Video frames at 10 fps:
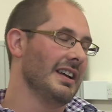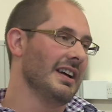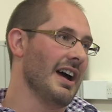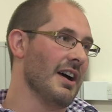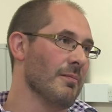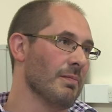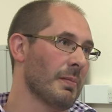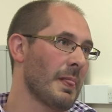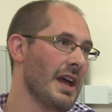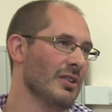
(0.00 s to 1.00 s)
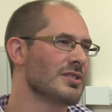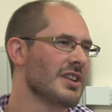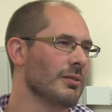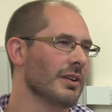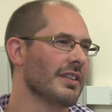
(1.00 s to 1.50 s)
And
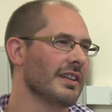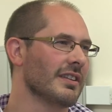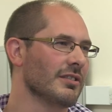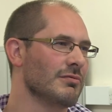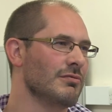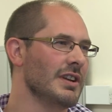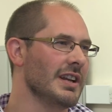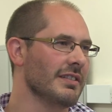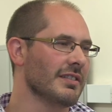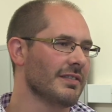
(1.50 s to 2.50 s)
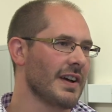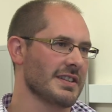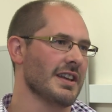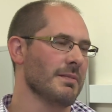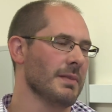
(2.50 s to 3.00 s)
also one of the things that's really
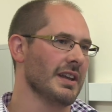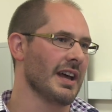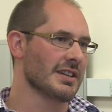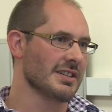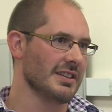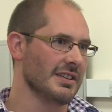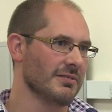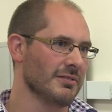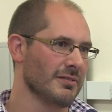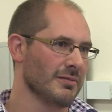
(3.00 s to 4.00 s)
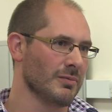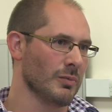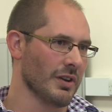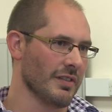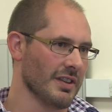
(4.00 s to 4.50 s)
fascinated me, and actually
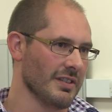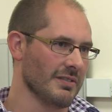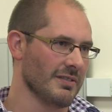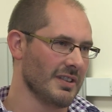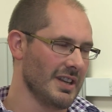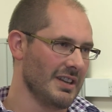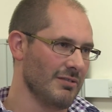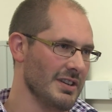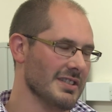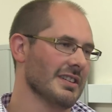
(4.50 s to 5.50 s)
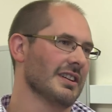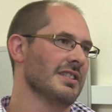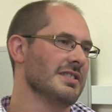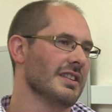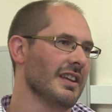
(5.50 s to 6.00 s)
one of the reasons I
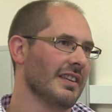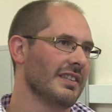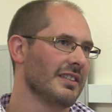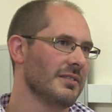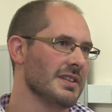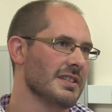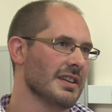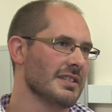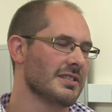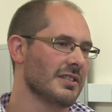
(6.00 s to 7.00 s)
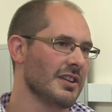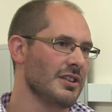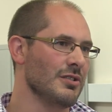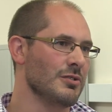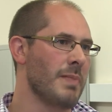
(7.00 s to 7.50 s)
got into this, is that there's a
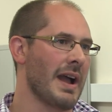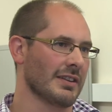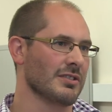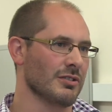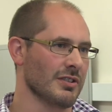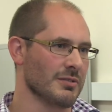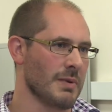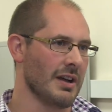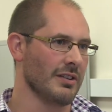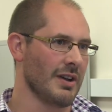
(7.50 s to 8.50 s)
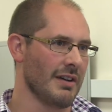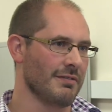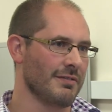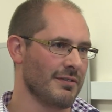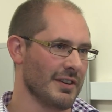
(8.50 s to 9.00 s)
huge backstory as well. You have,
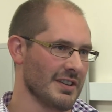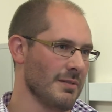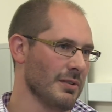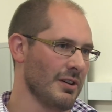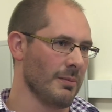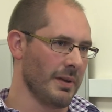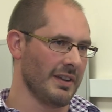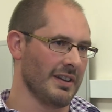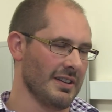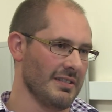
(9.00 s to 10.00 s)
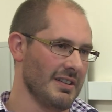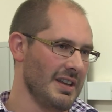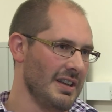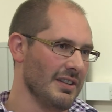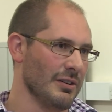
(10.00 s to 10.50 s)
for example, The Hobbit and
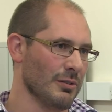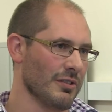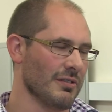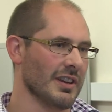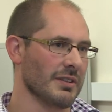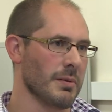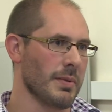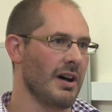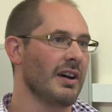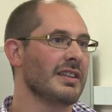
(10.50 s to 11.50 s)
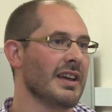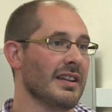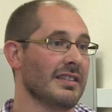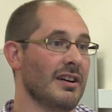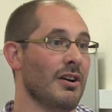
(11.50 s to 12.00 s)
The Lord of the Rings, but behind that
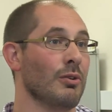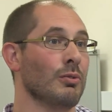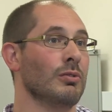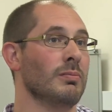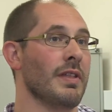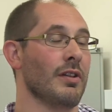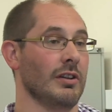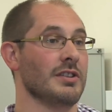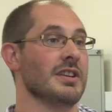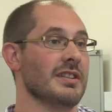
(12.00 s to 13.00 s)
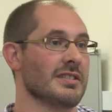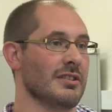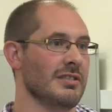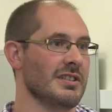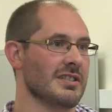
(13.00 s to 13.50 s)
there's a whole mythology that's
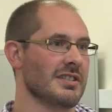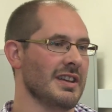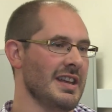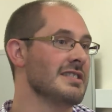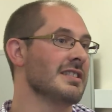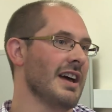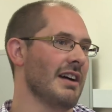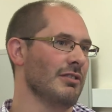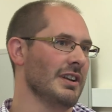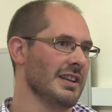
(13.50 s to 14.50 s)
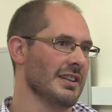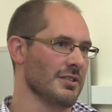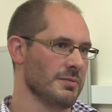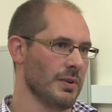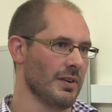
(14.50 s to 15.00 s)
only just hinted at really in
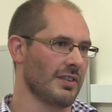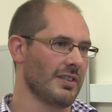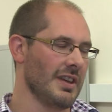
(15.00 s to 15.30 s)
those books.